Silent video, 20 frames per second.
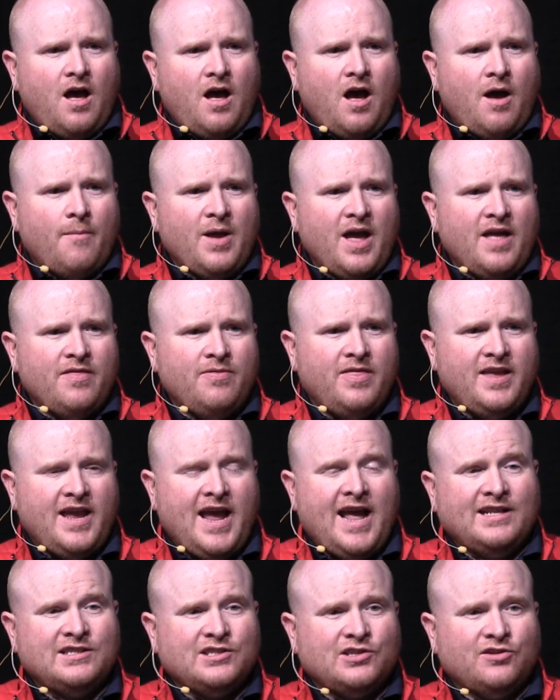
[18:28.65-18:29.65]
And
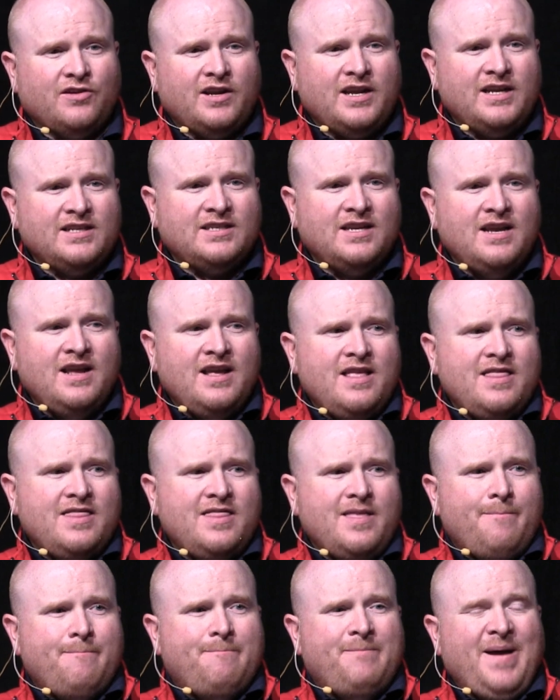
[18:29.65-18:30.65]
the answer is,
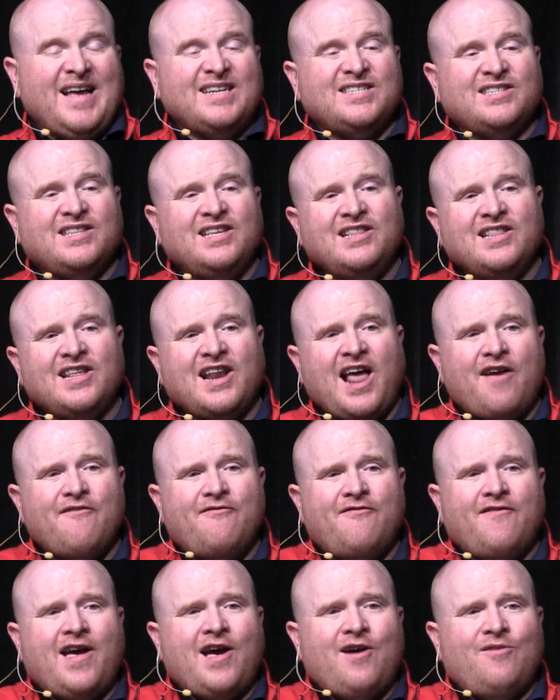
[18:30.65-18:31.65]
the best thing that
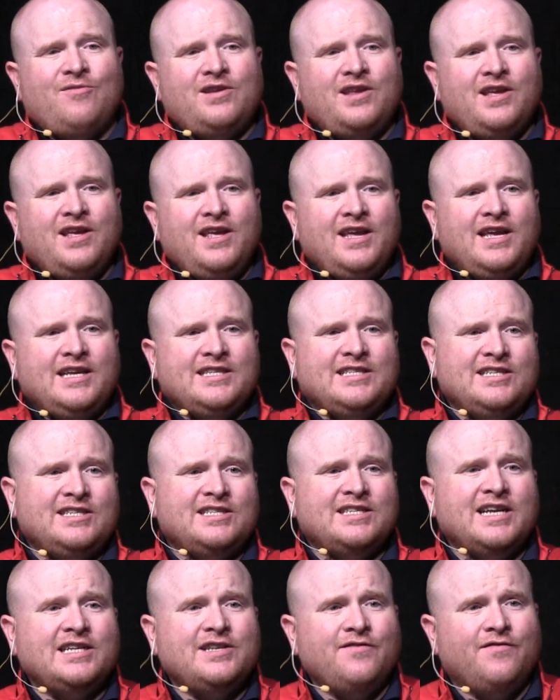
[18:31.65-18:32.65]
I've found is
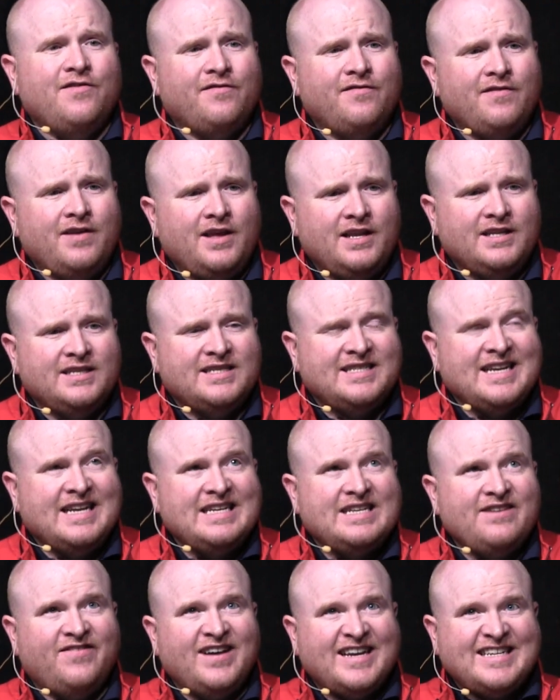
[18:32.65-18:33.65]

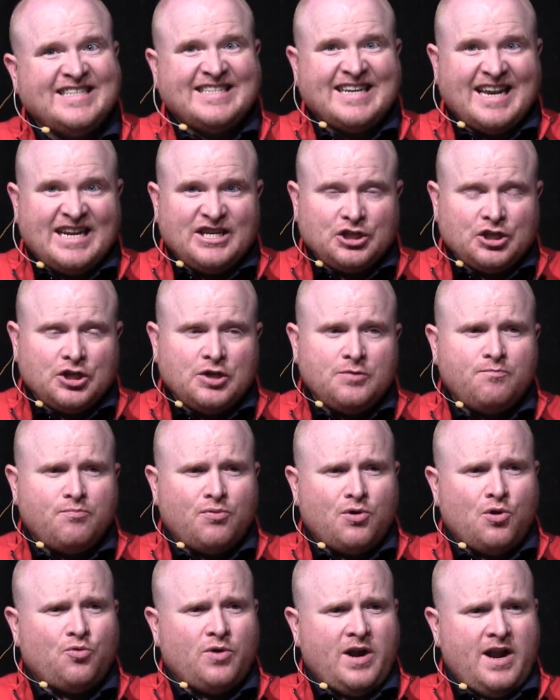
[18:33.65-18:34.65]

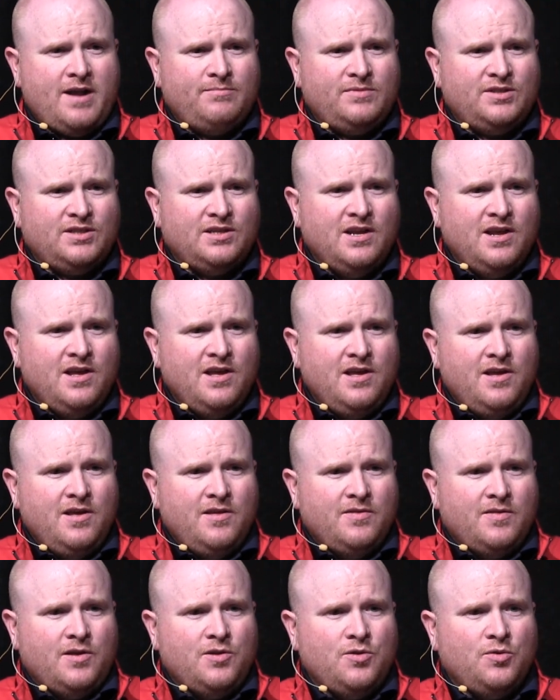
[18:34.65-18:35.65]
incentivization programs
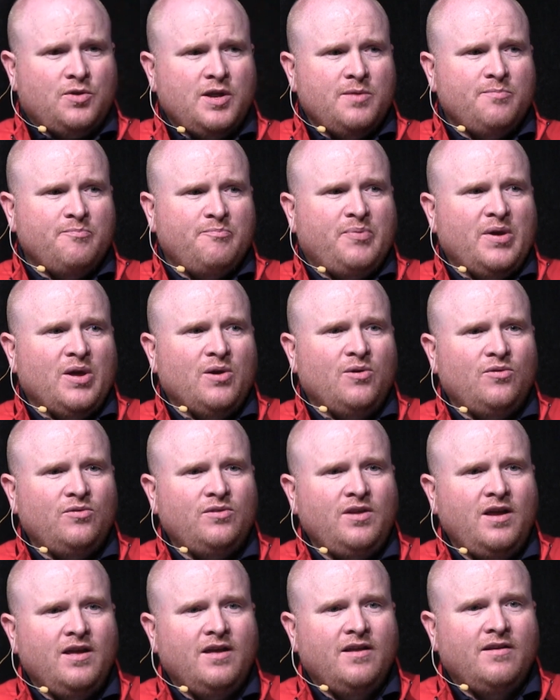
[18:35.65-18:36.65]
that you can
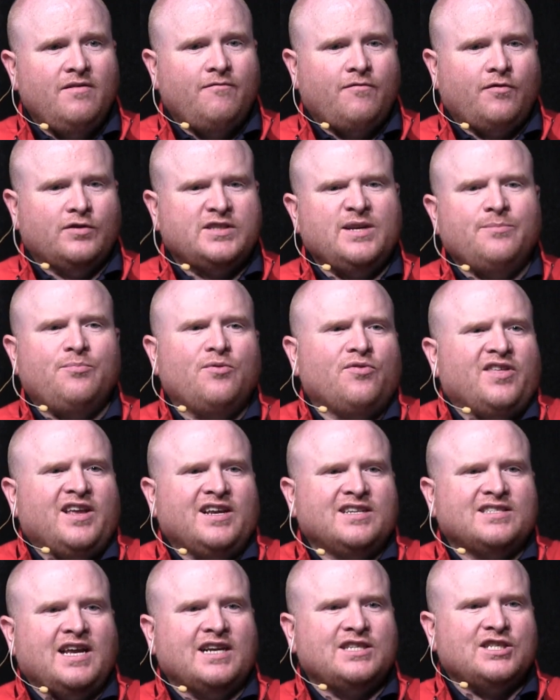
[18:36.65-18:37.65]
build for simple
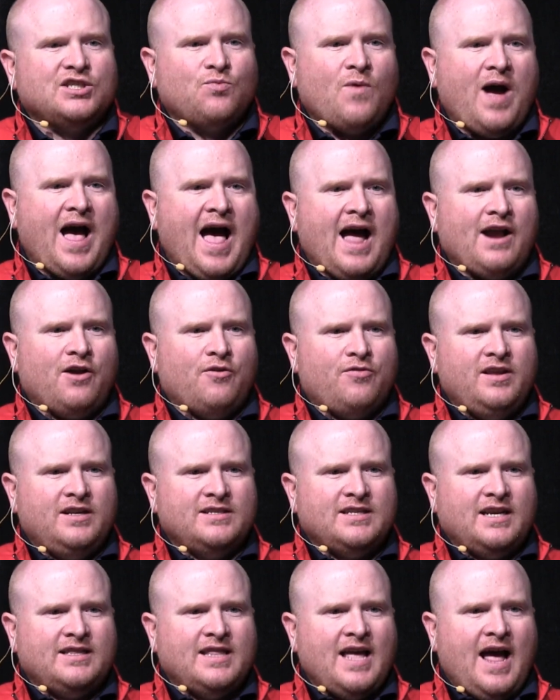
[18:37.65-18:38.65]
things like swag or
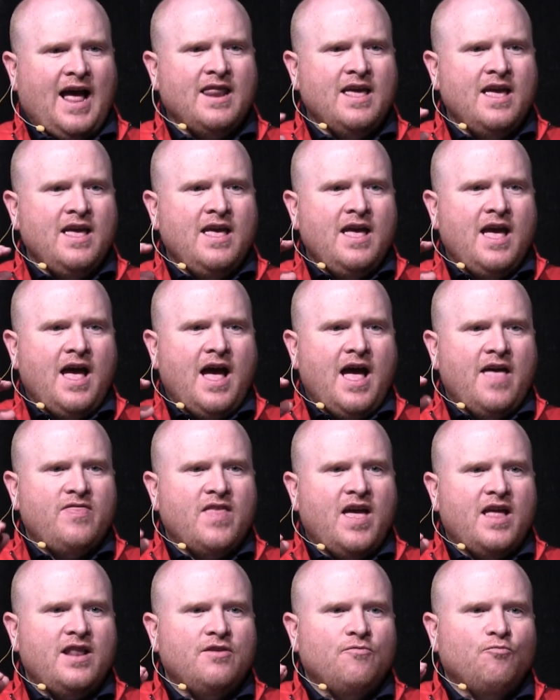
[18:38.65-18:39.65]
things like that.
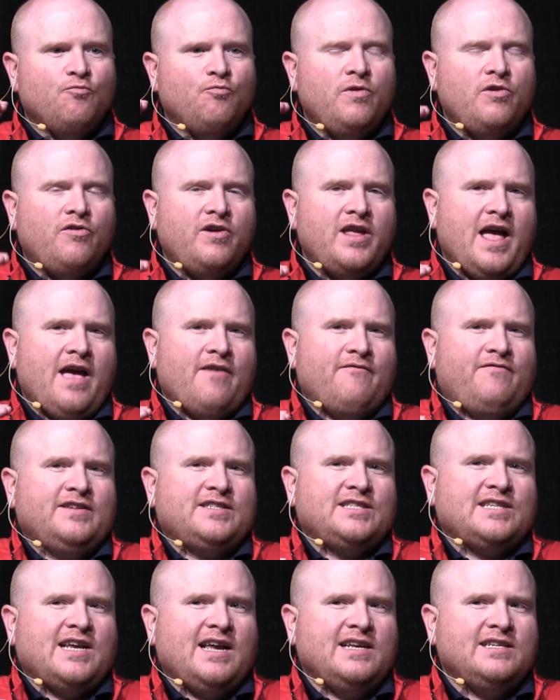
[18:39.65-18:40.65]
And then really
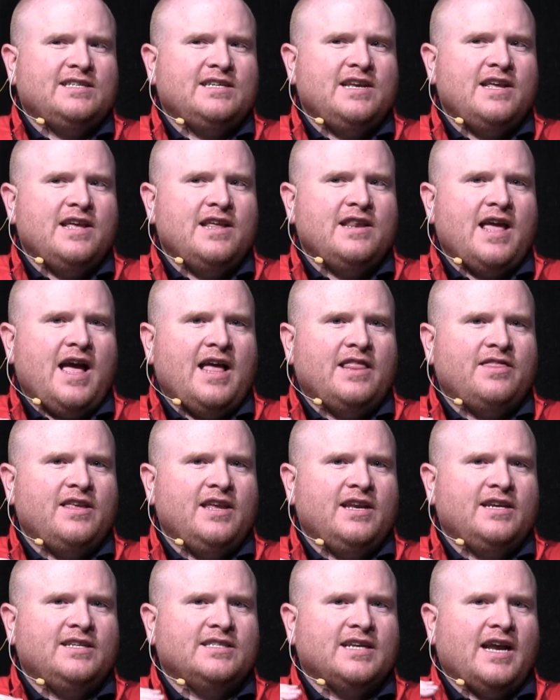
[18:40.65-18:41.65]
emphasizing it
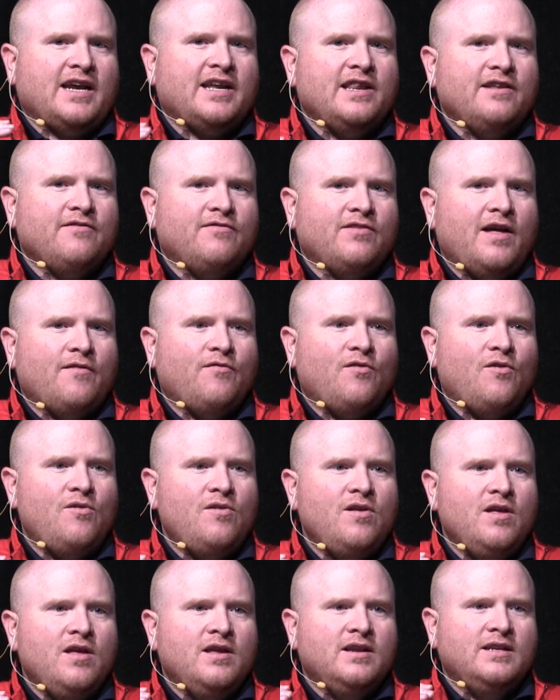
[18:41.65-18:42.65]
at the executive
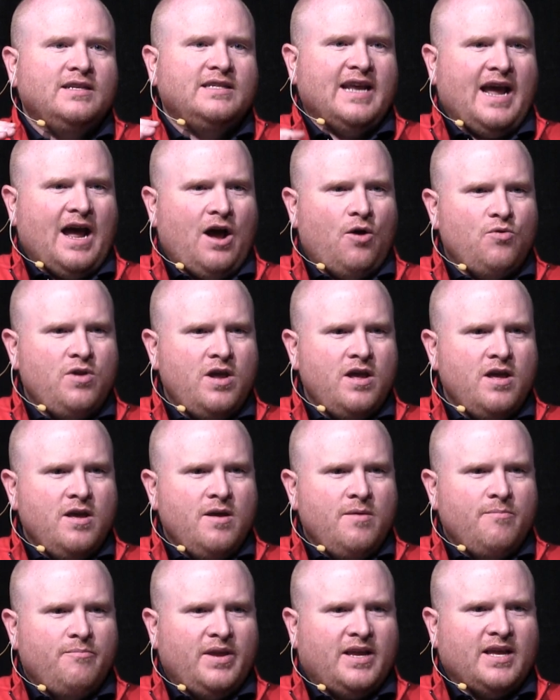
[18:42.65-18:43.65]
level down,
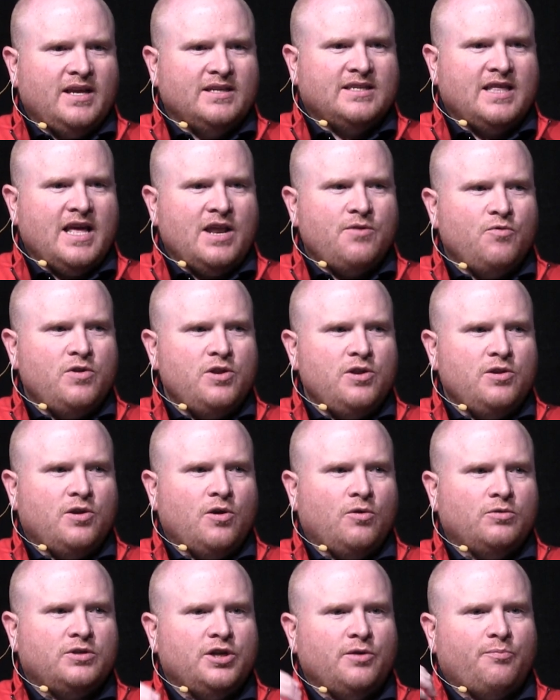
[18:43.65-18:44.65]
because then when
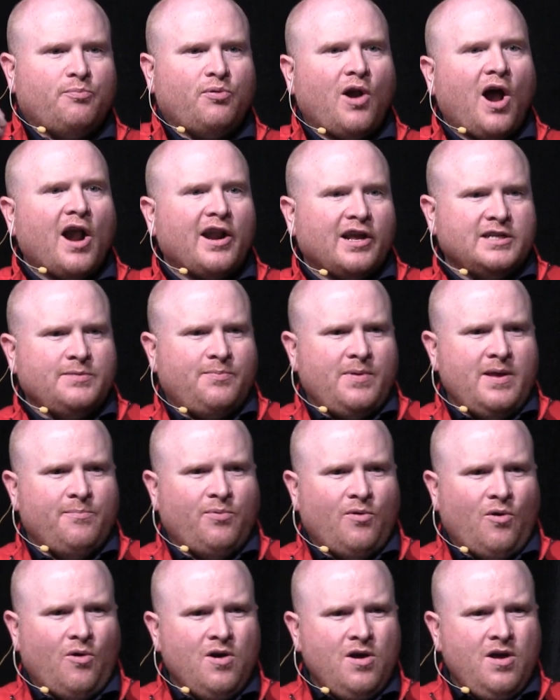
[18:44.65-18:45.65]
you go to your product
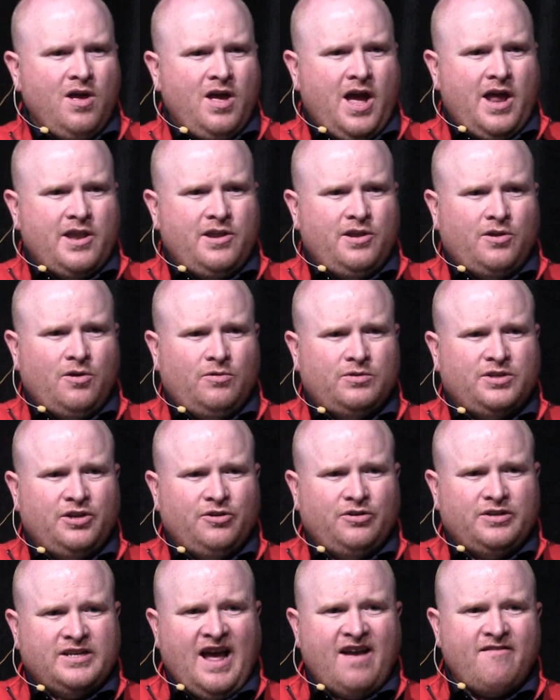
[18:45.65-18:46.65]
people and you go
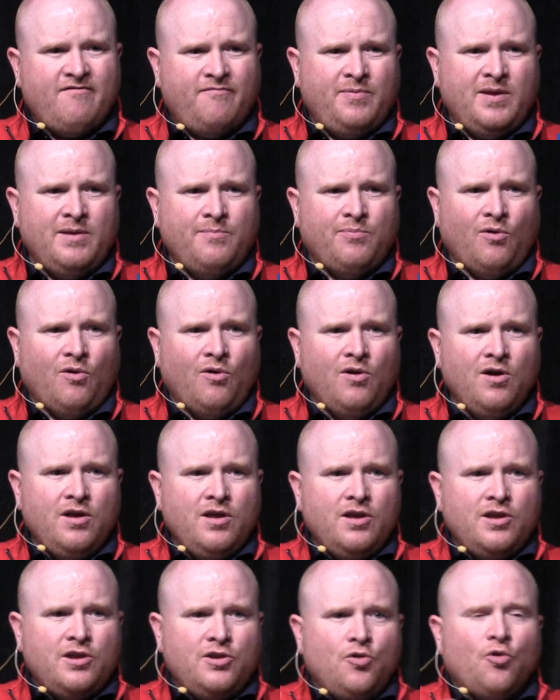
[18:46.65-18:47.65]
to your dev people,
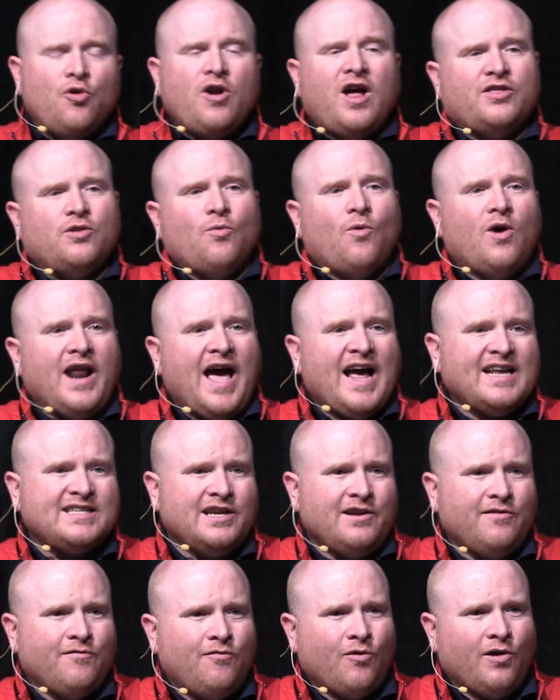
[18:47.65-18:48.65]
you're not the one
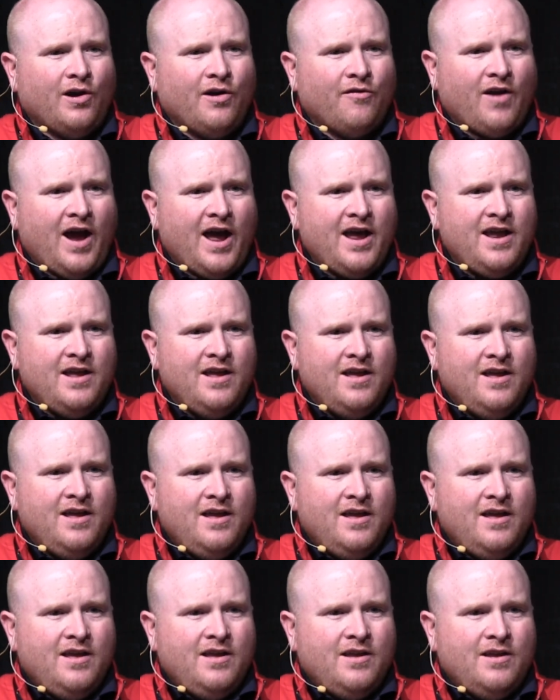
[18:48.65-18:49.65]
asking for it, right?
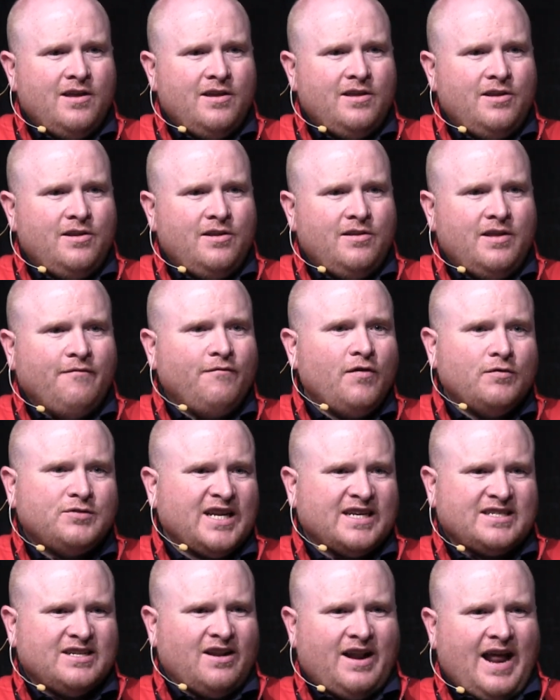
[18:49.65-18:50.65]

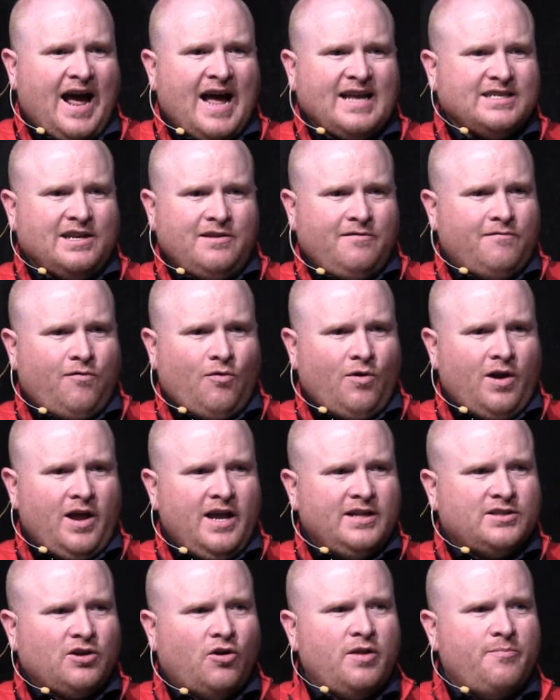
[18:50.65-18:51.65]
InfoSec's not asking
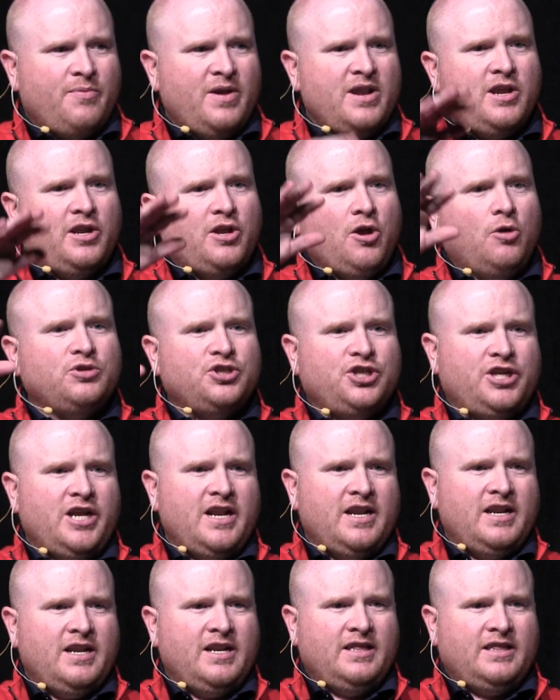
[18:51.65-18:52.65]
for it. It's already been
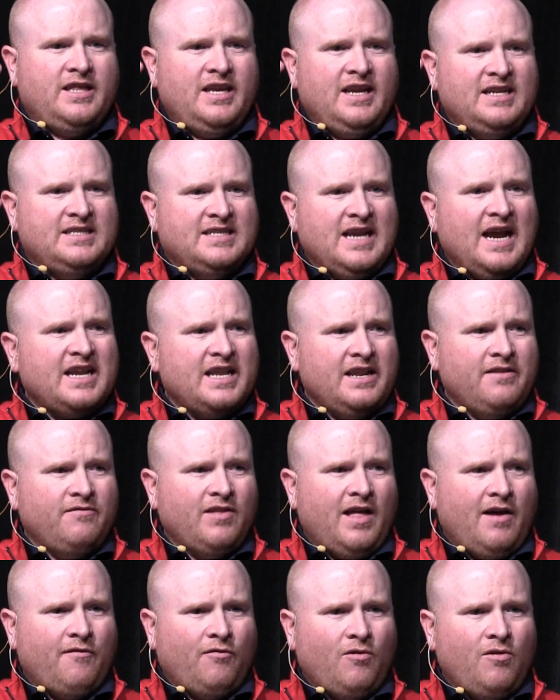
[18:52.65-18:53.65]
negotiated at the
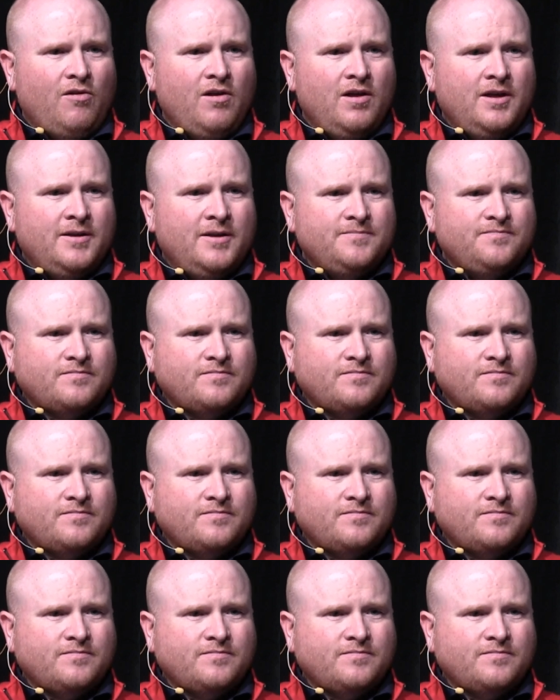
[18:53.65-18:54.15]
executive level.